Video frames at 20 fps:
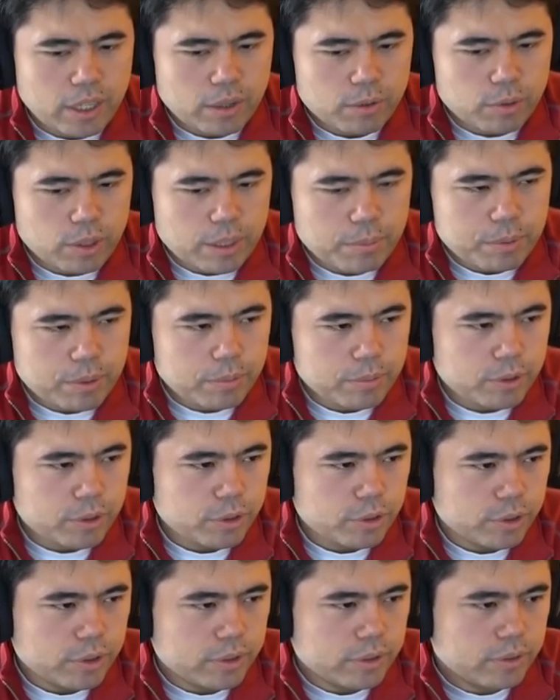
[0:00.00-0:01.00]
not right, but I'm gonna
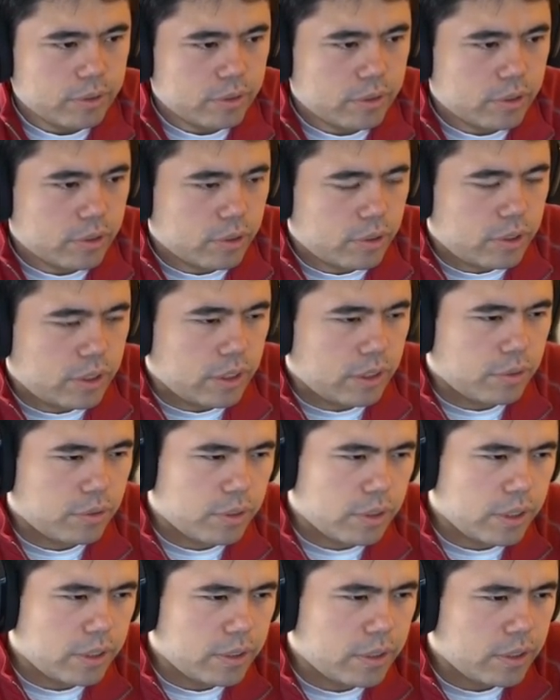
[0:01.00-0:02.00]
do it. Let's go
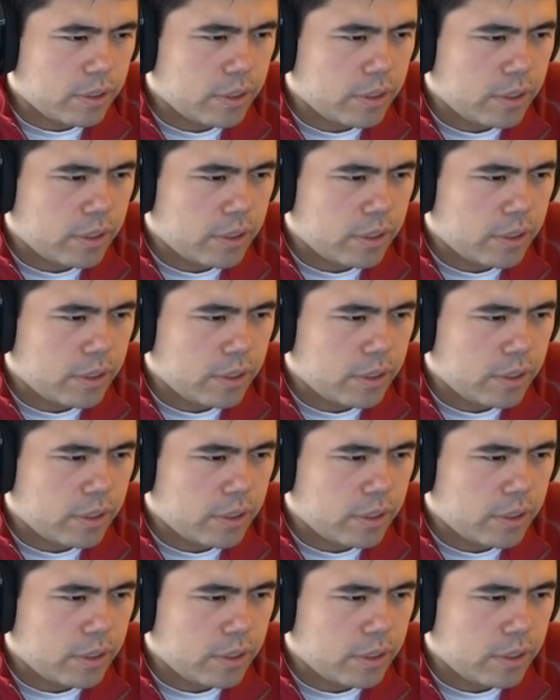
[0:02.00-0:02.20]
C3.